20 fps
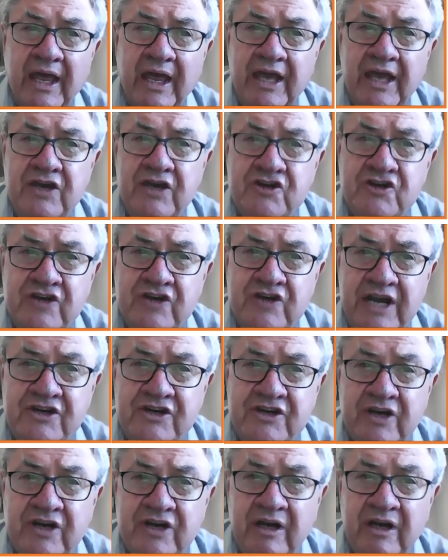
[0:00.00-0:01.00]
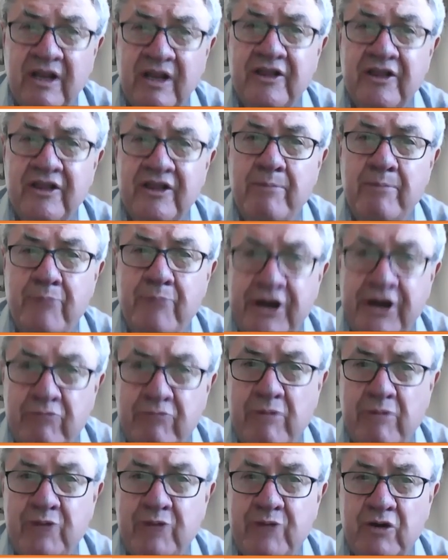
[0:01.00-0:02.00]
Essential, the
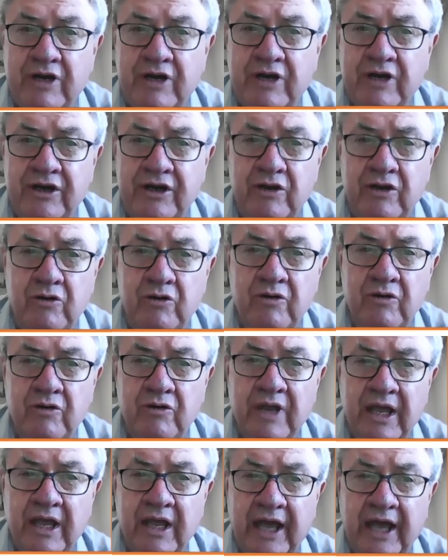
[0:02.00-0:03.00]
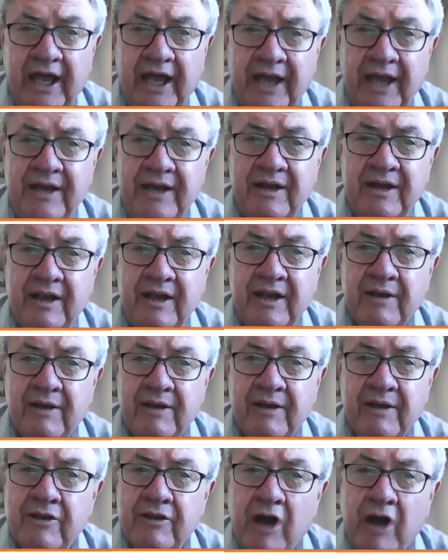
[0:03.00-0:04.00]
minimum you can do, and
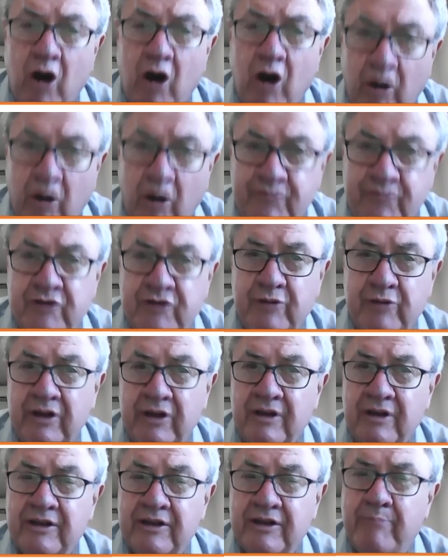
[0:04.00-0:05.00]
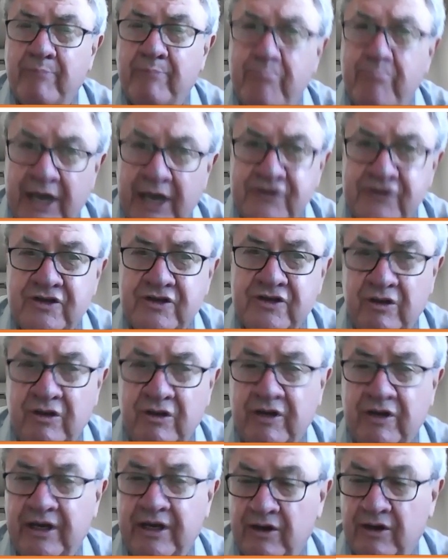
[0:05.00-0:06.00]
the optimal, the best you
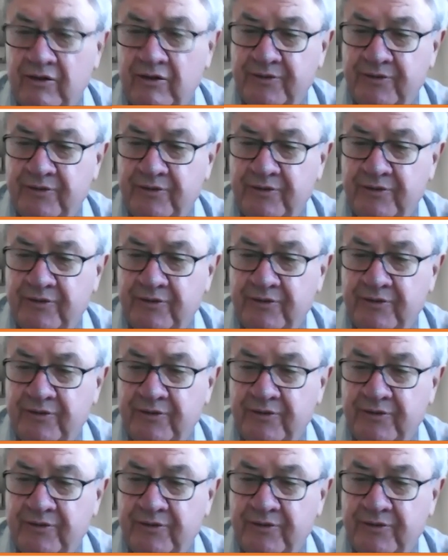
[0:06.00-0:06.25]
can do.